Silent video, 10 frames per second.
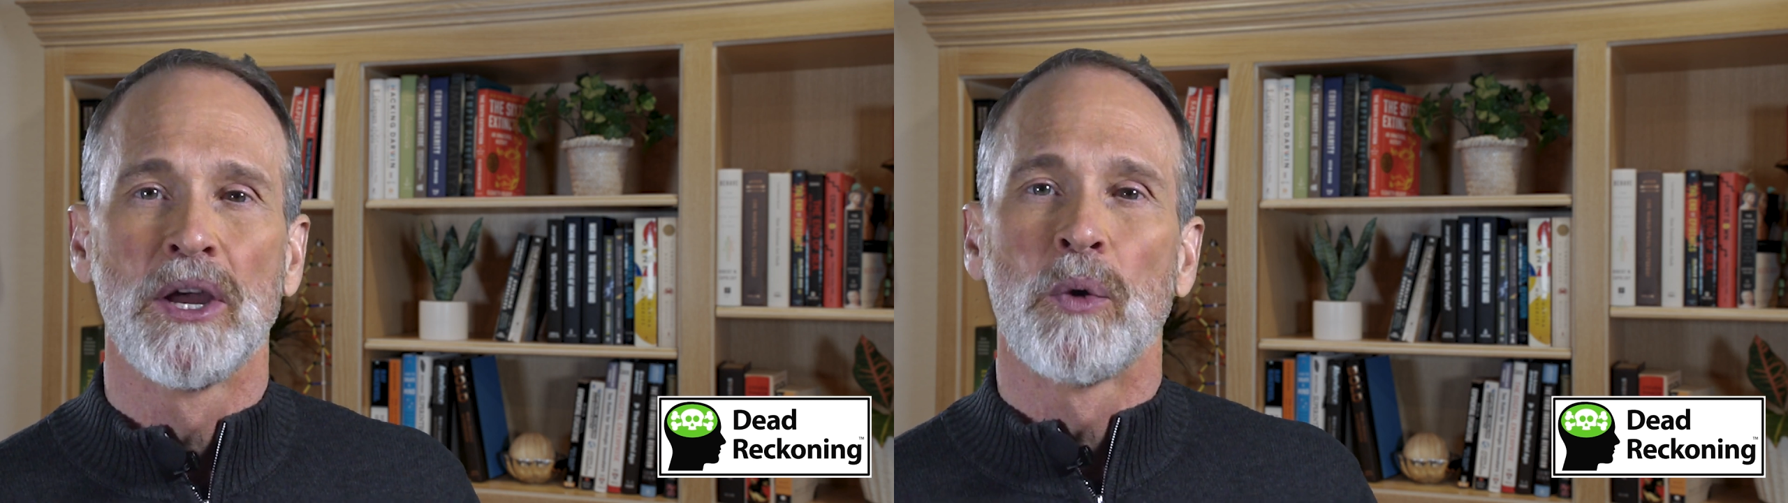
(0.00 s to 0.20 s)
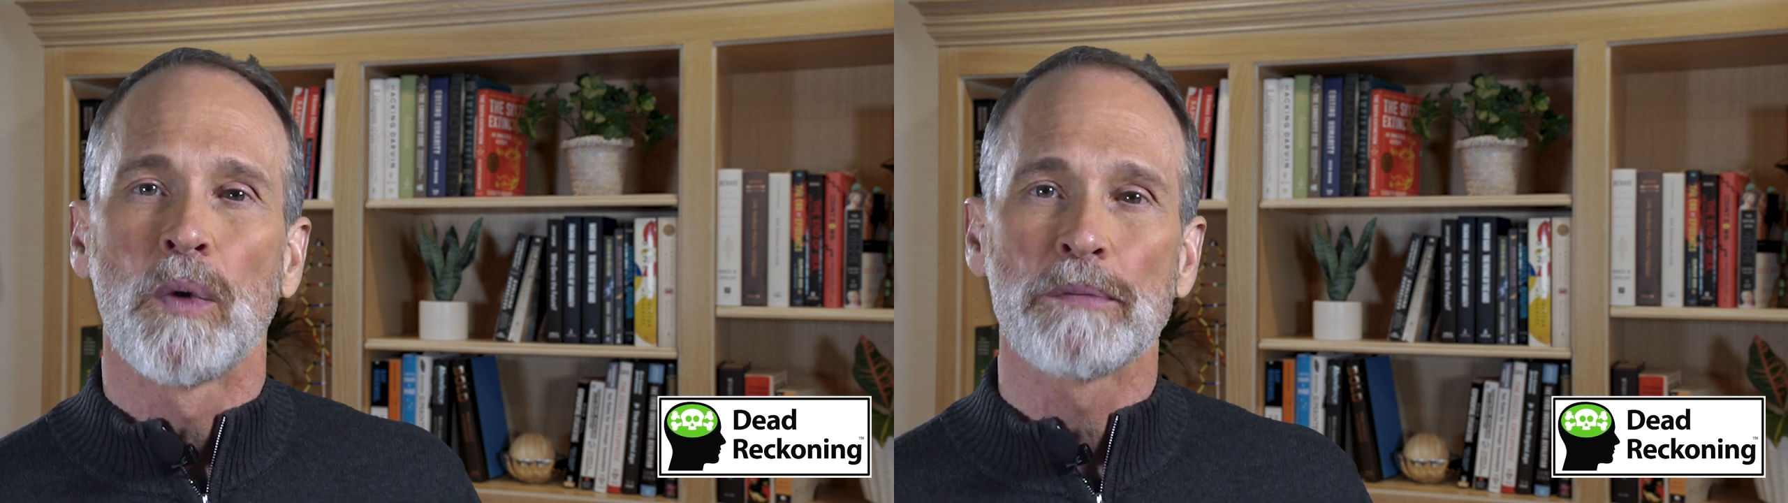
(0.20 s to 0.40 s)

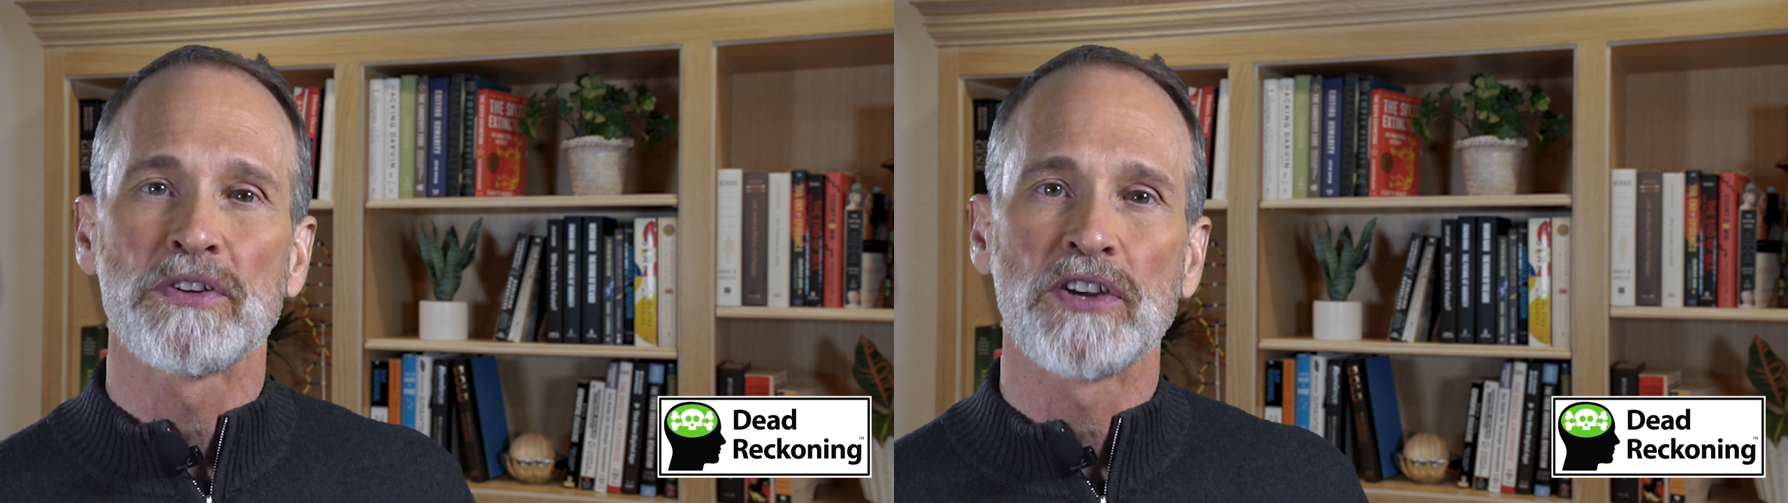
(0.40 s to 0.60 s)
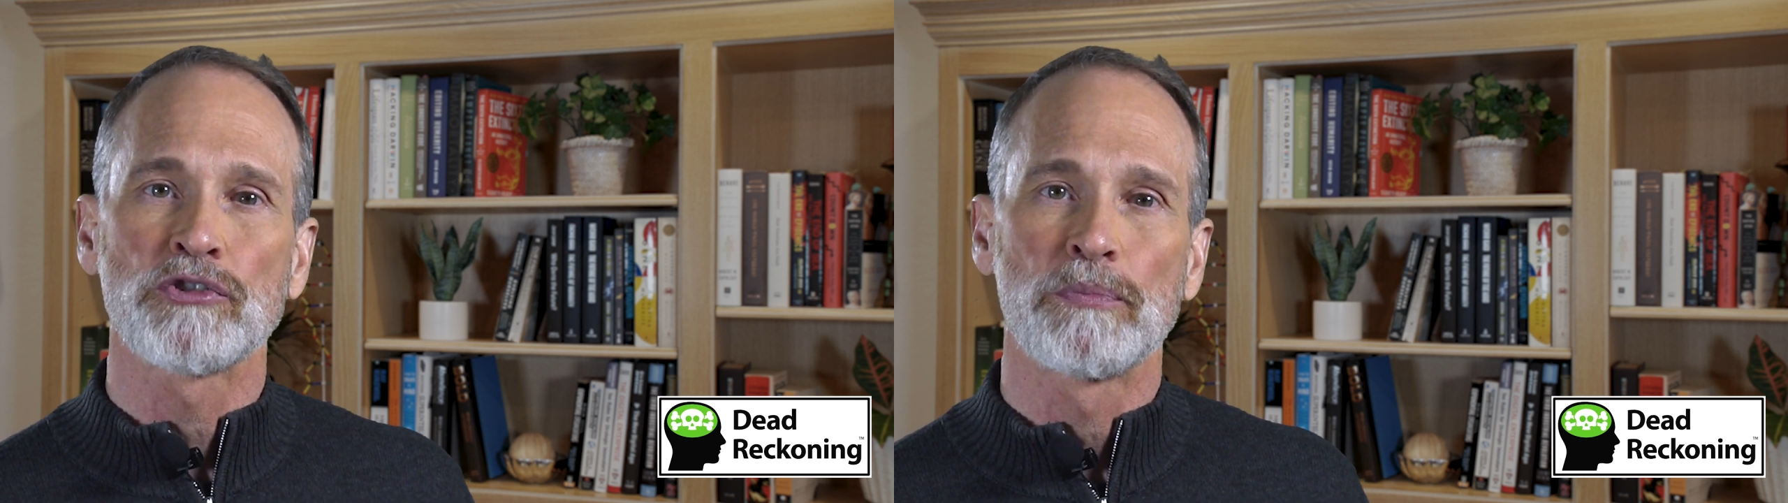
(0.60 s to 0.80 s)
One
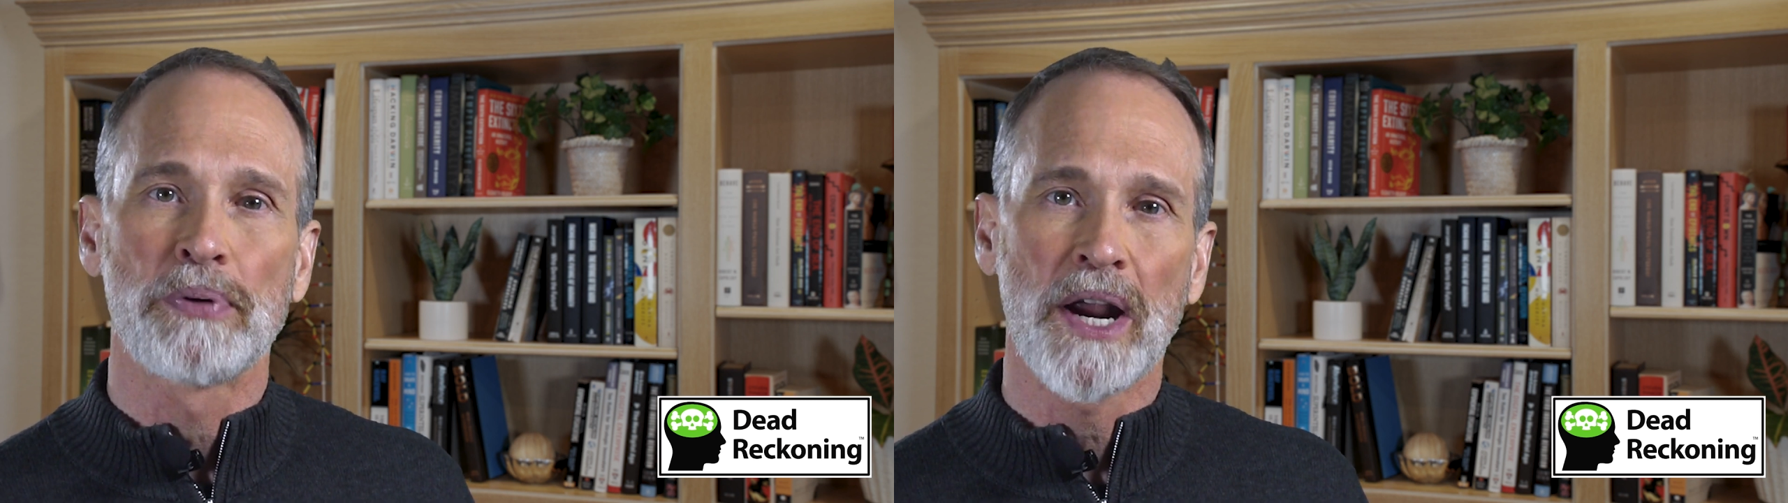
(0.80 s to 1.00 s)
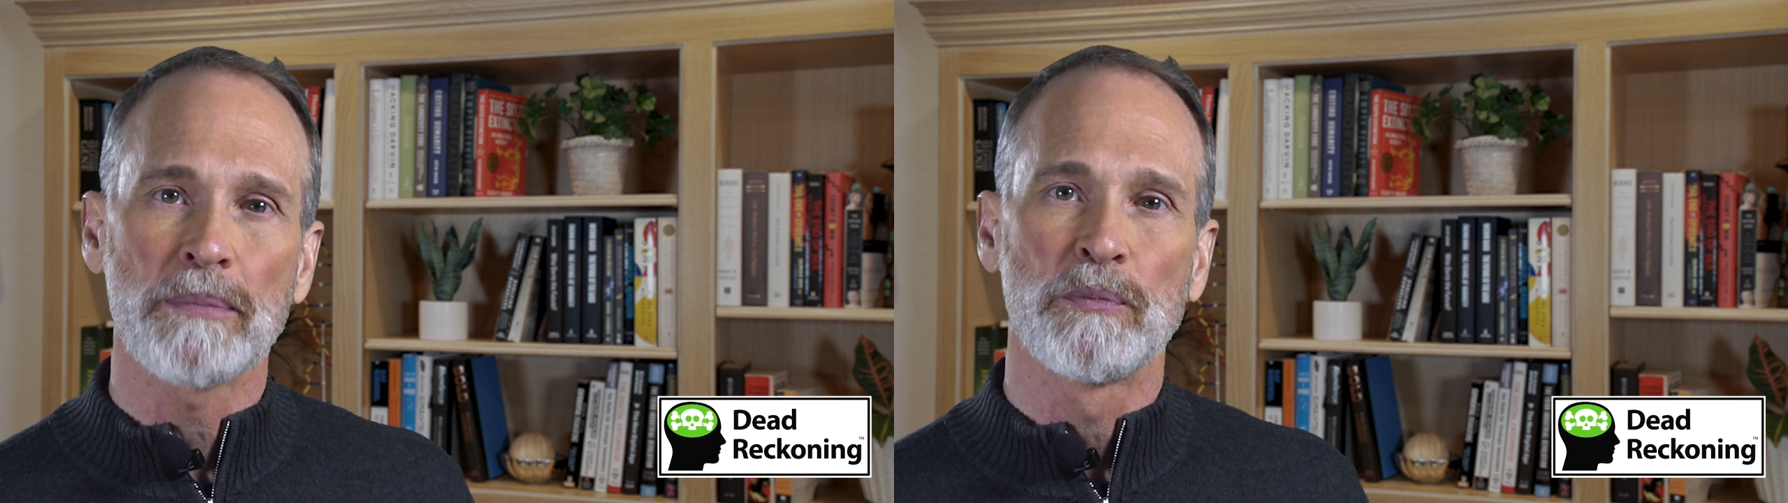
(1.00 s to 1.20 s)
potential
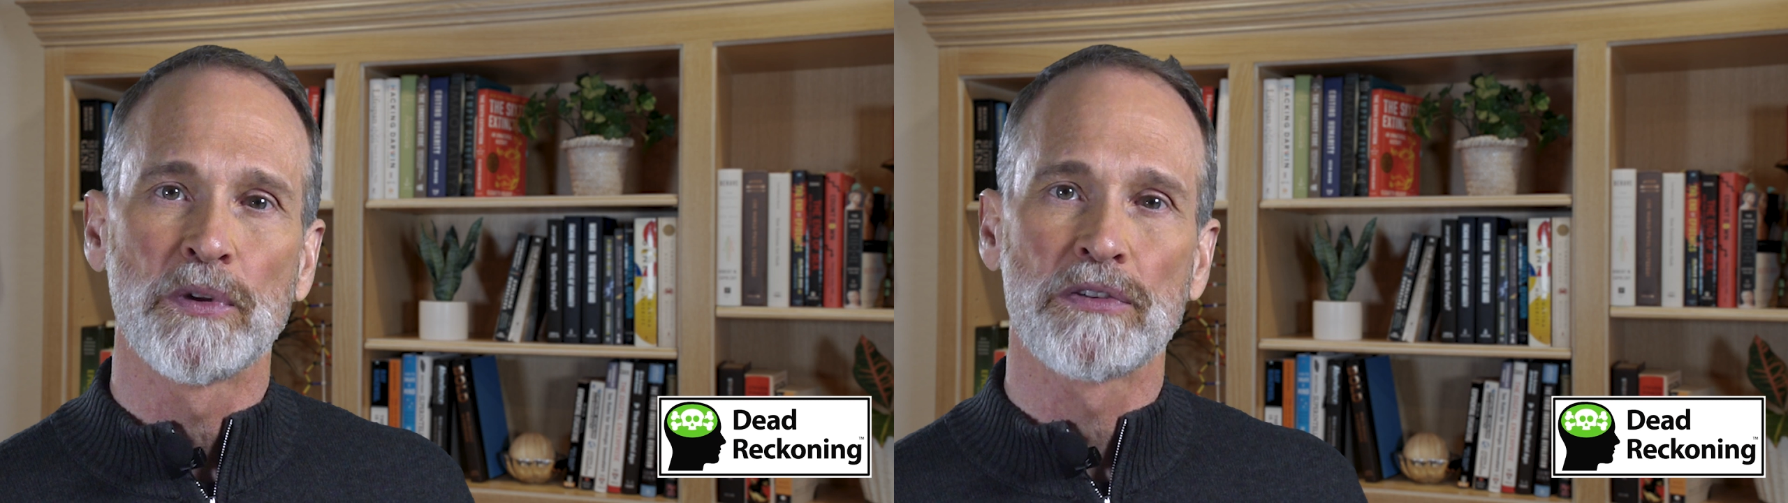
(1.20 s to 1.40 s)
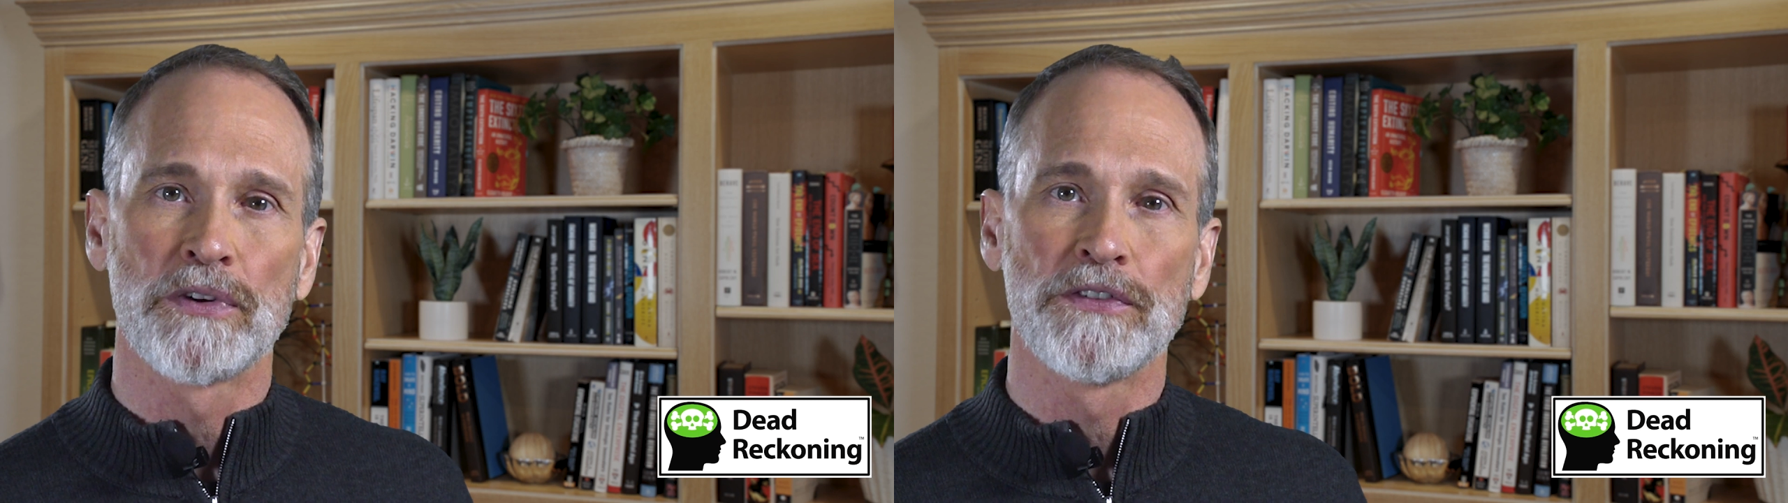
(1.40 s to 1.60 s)
problem
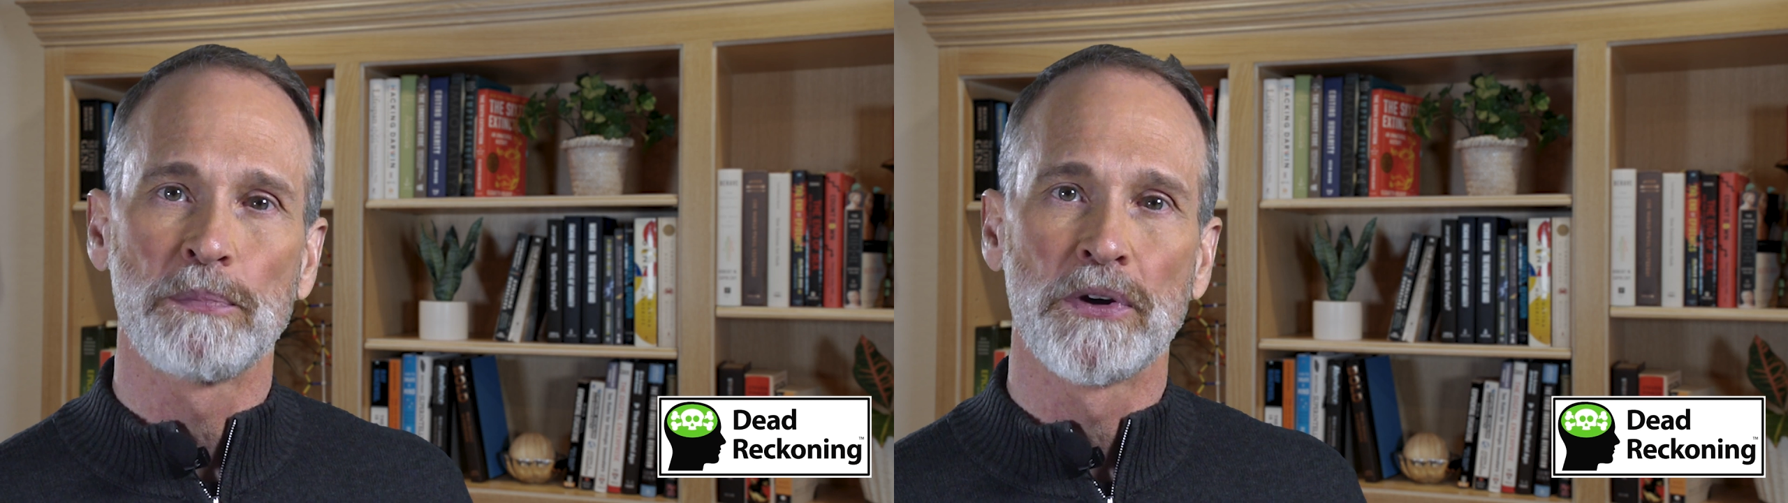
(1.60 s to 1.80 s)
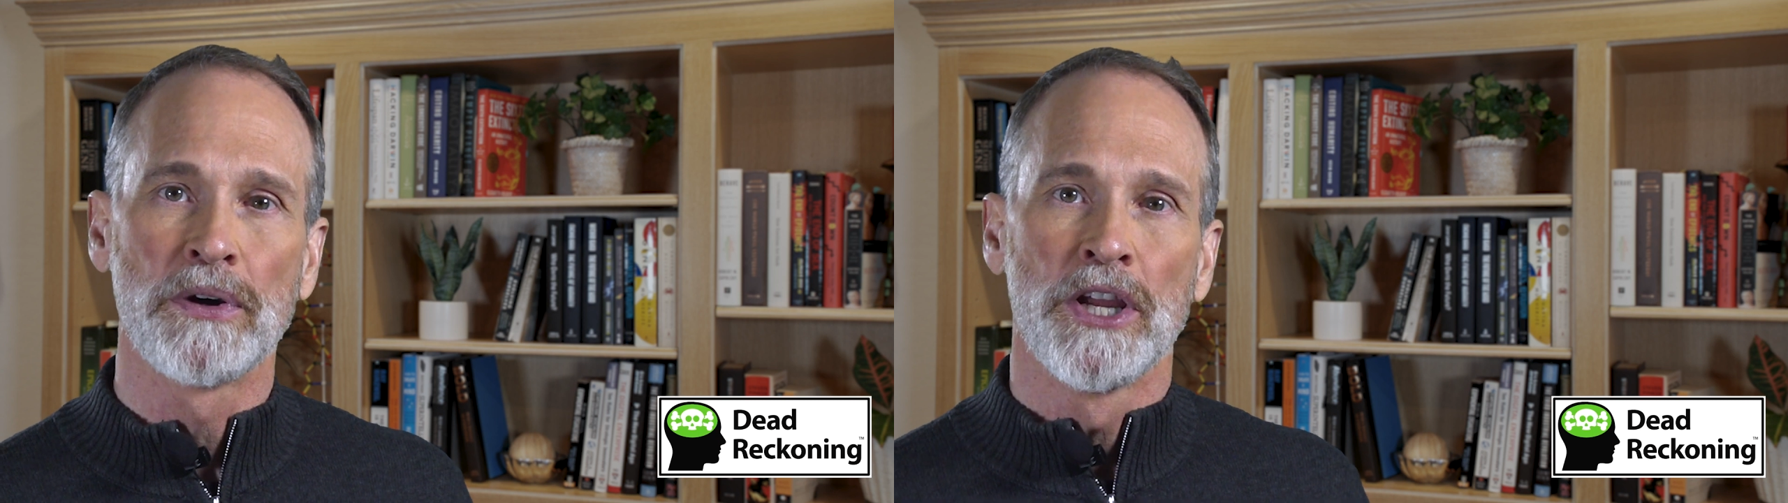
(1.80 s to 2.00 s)
with
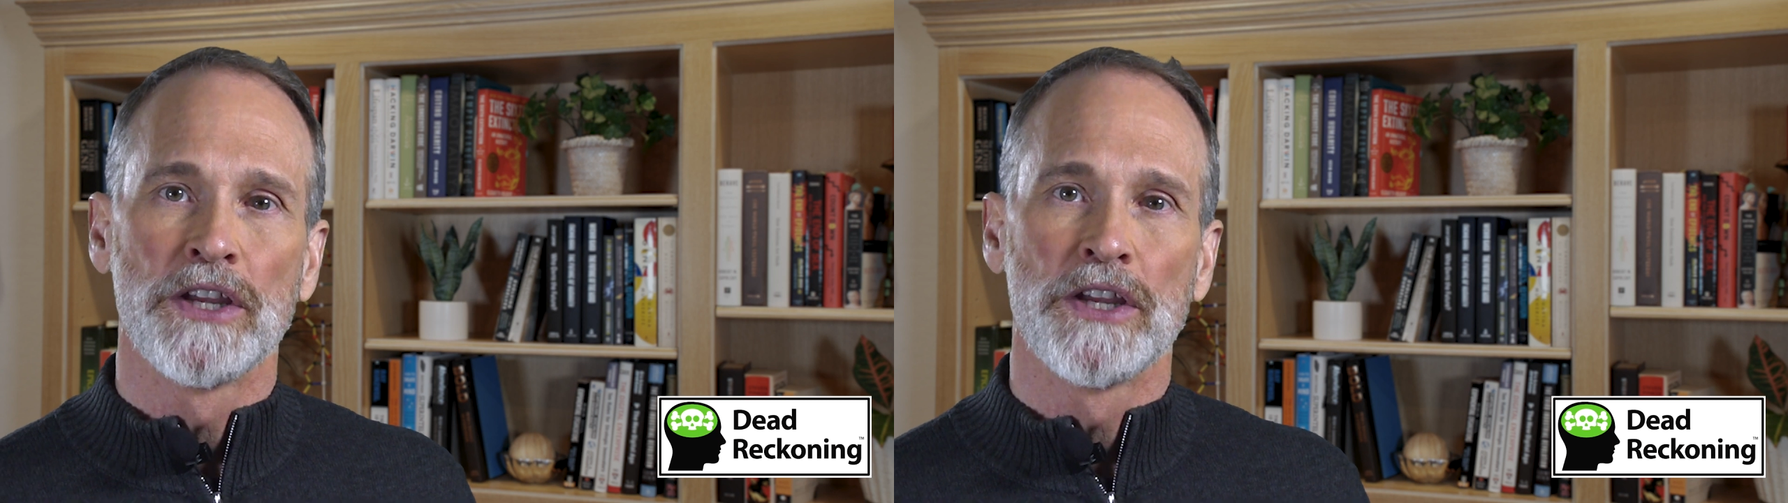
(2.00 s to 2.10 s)
CRISPR